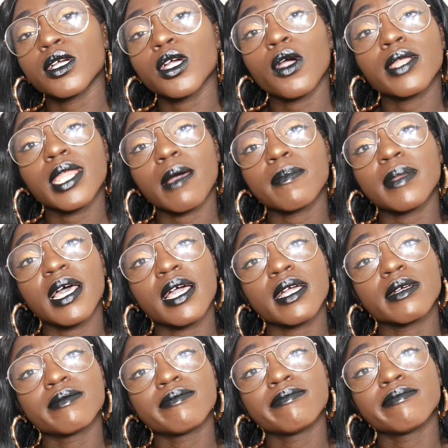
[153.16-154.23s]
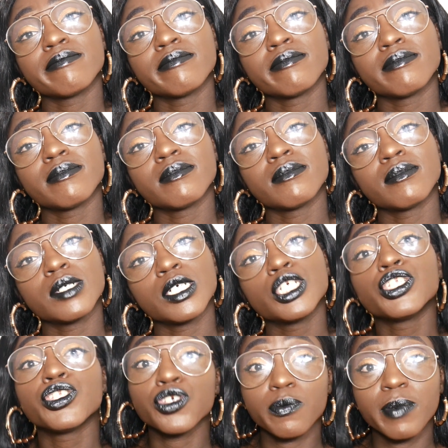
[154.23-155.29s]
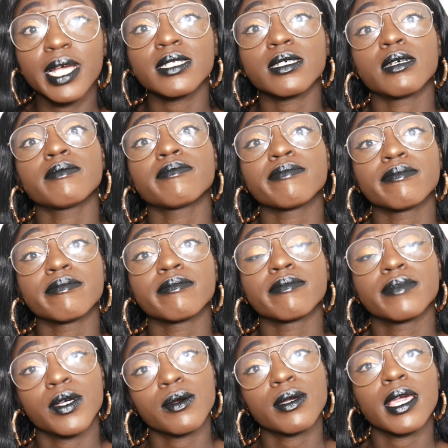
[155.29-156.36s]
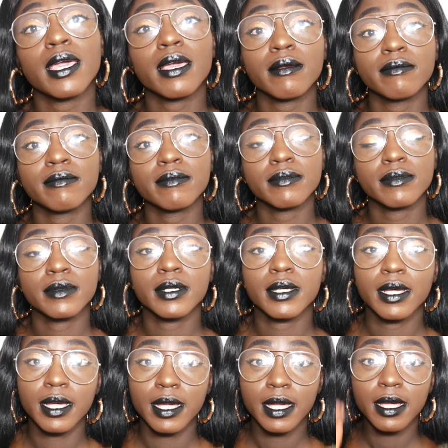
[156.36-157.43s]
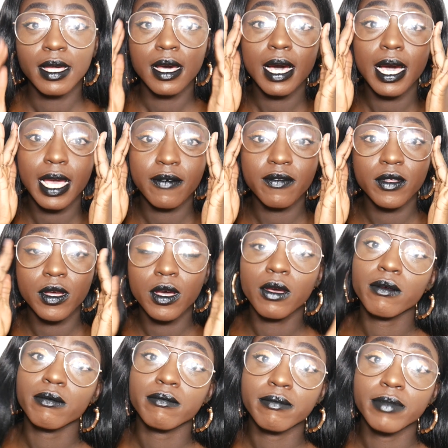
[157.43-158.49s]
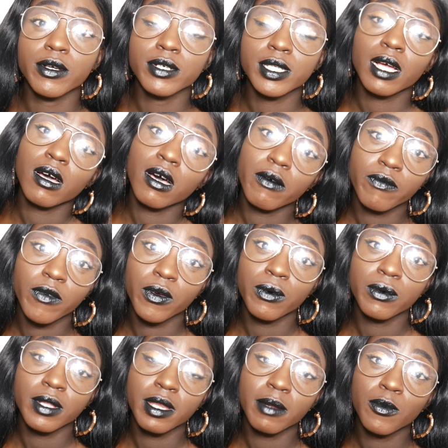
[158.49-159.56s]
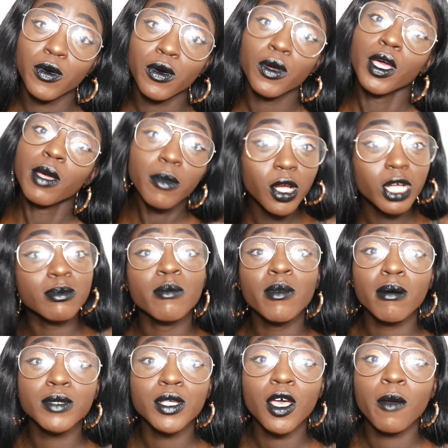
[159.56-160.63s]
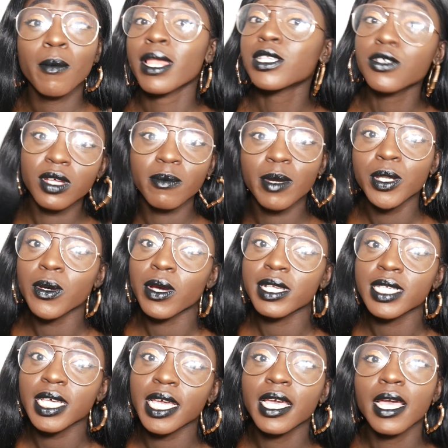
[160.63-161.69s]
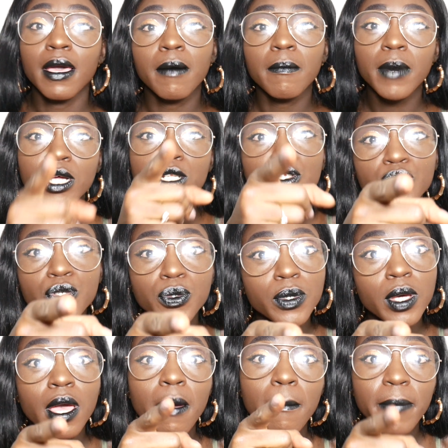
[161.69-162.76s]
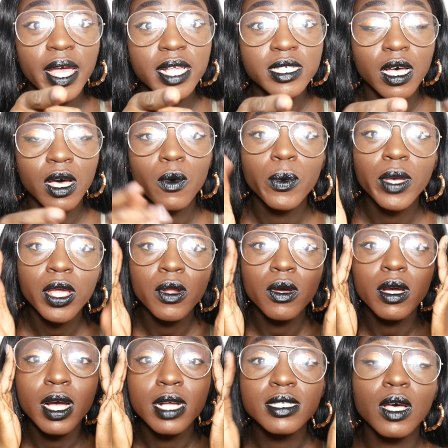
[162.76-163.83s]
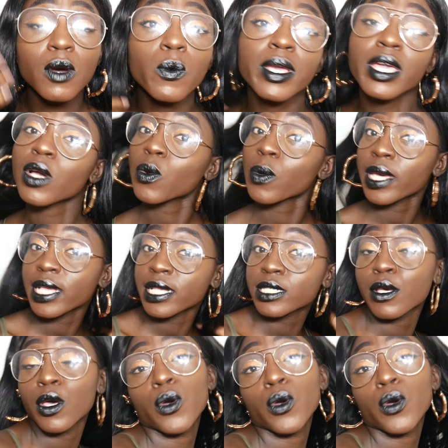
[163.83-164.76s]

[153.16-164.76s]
Kodak Black, do better, okay? I have to go because I can't record anymore because my mom's home and it's going to be noisy. But do better. We are not gutter, we are queens,